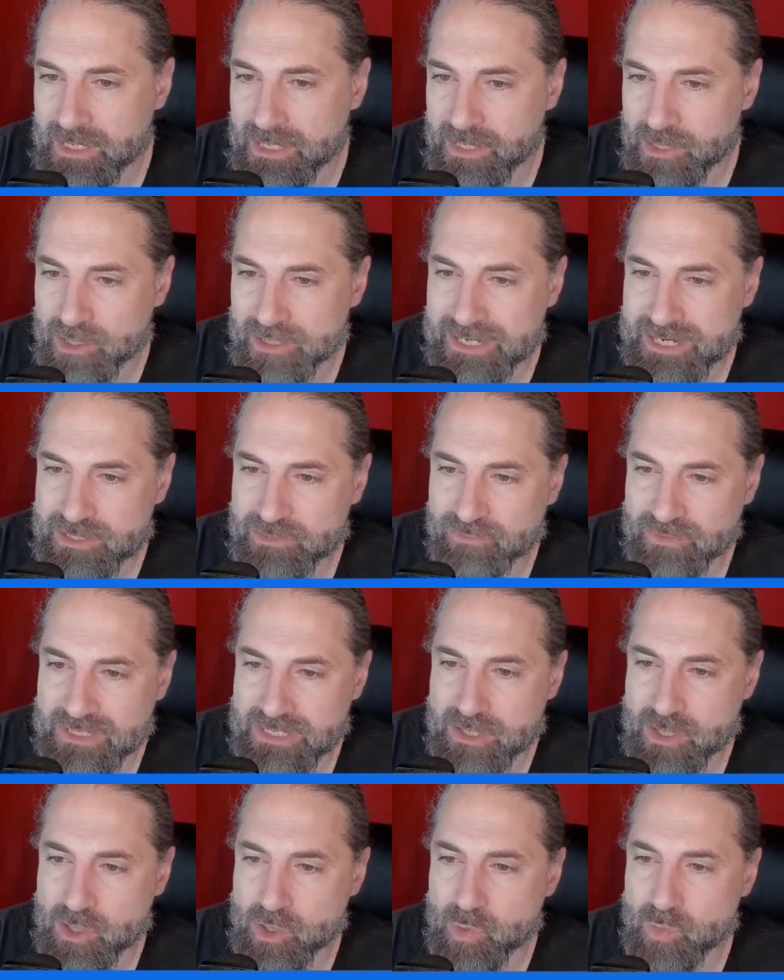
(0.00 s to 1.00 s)
In our next
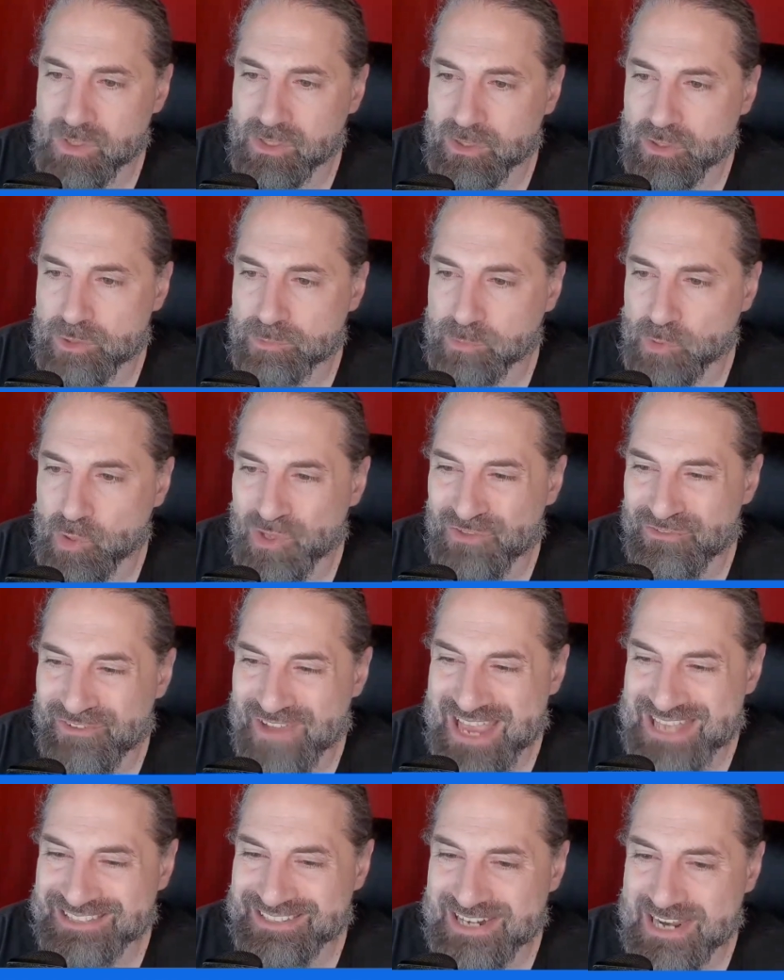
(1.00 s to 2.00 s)
video, we'll explore the
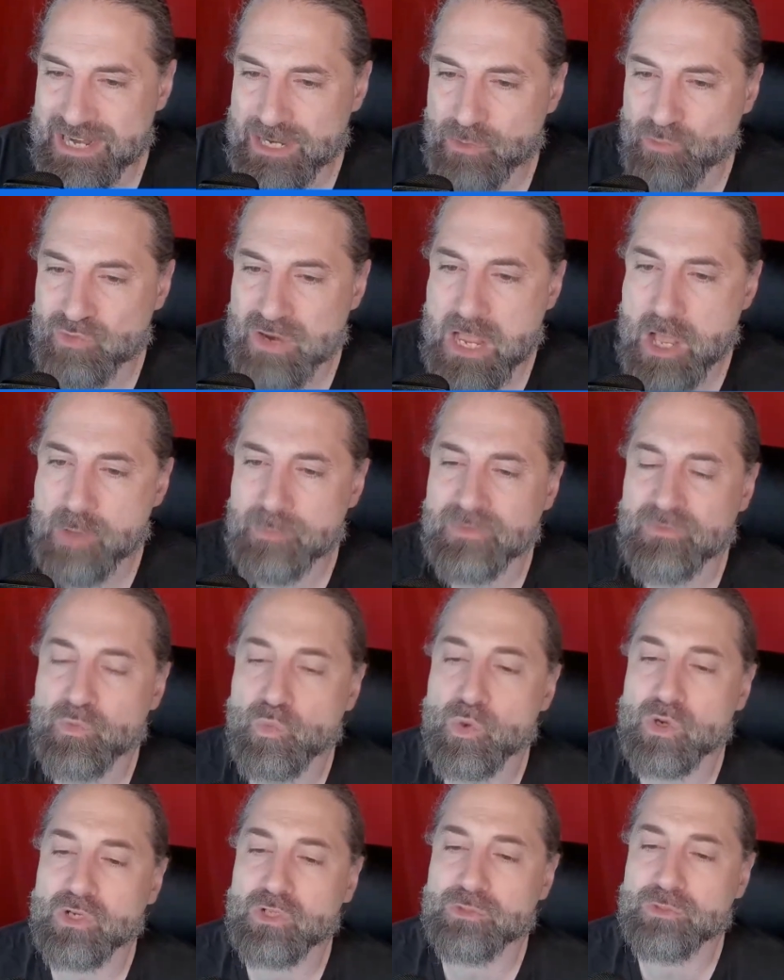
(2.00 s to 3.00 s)
fascinating realm of
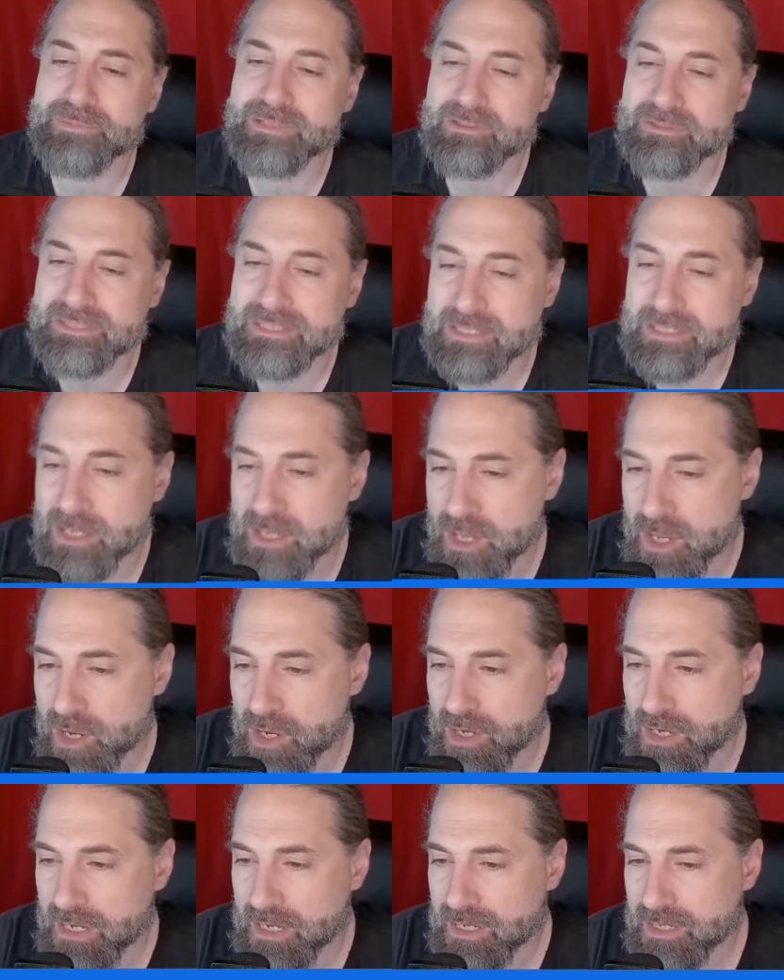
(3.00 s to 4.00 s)
world building
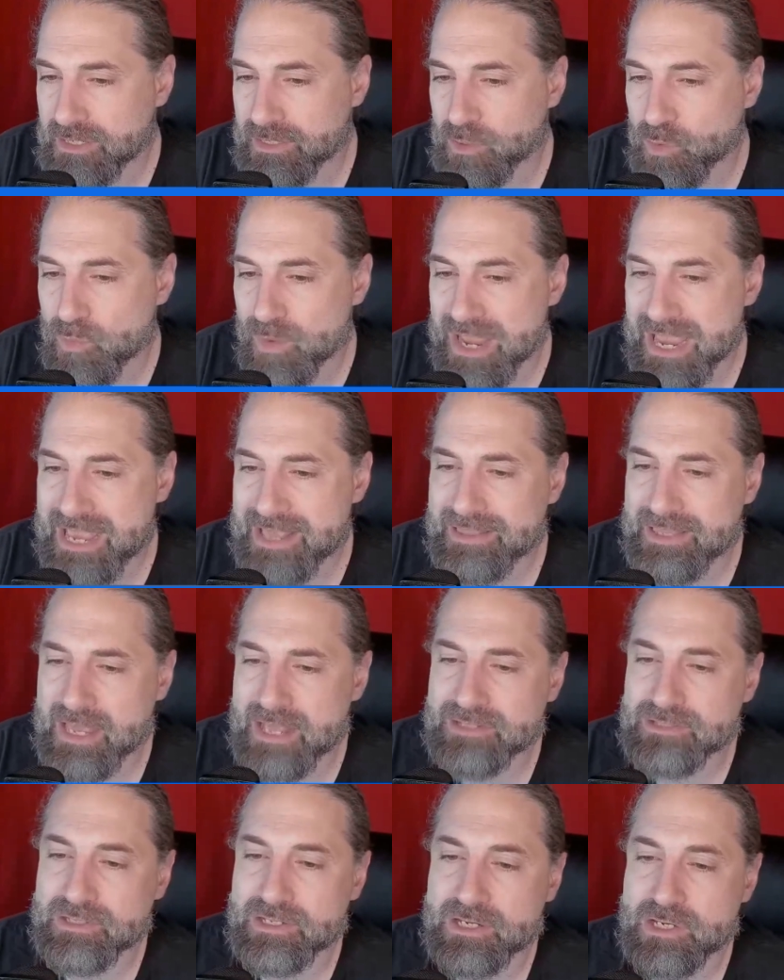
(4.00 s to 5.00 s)
in a way
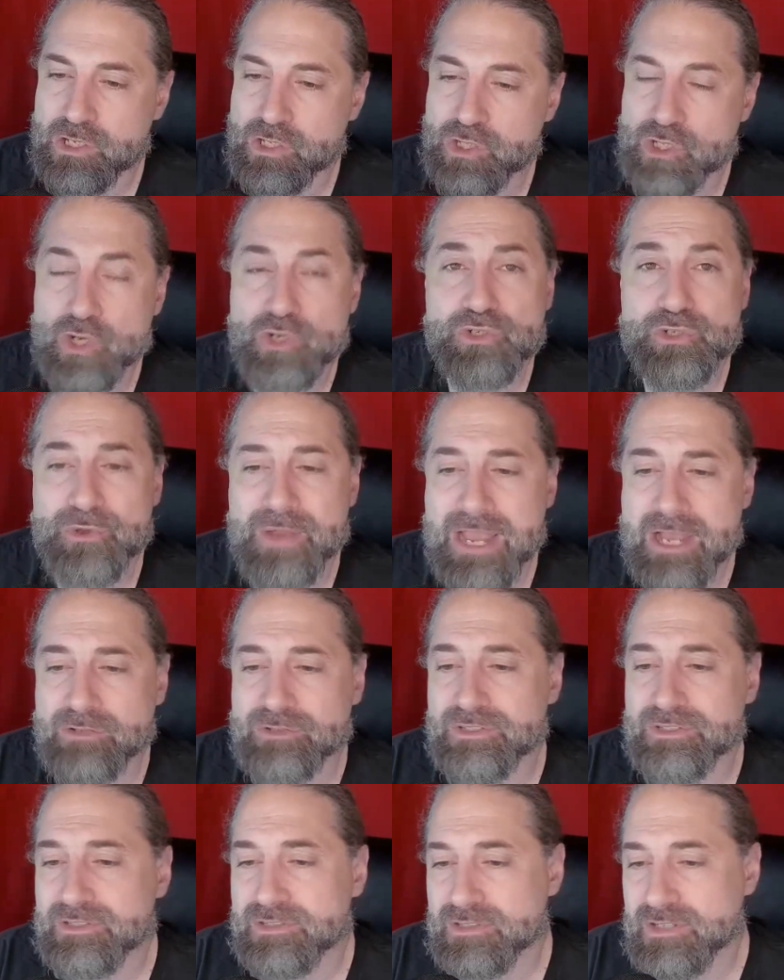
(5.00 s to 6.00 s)
that shows you how
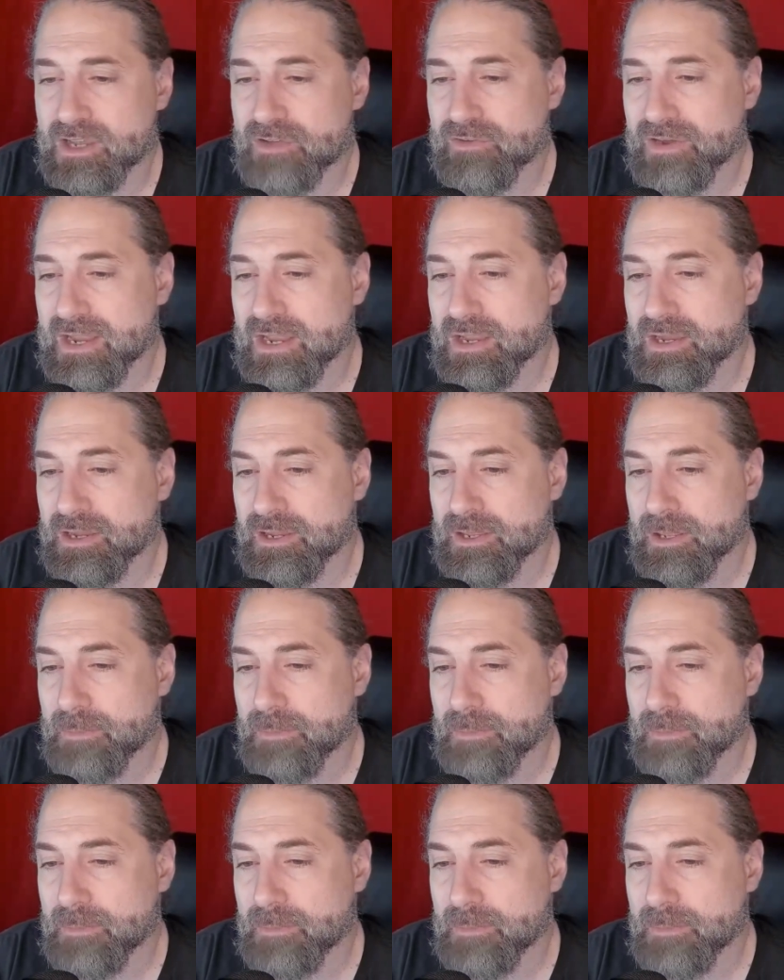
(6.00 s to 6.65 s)
to discover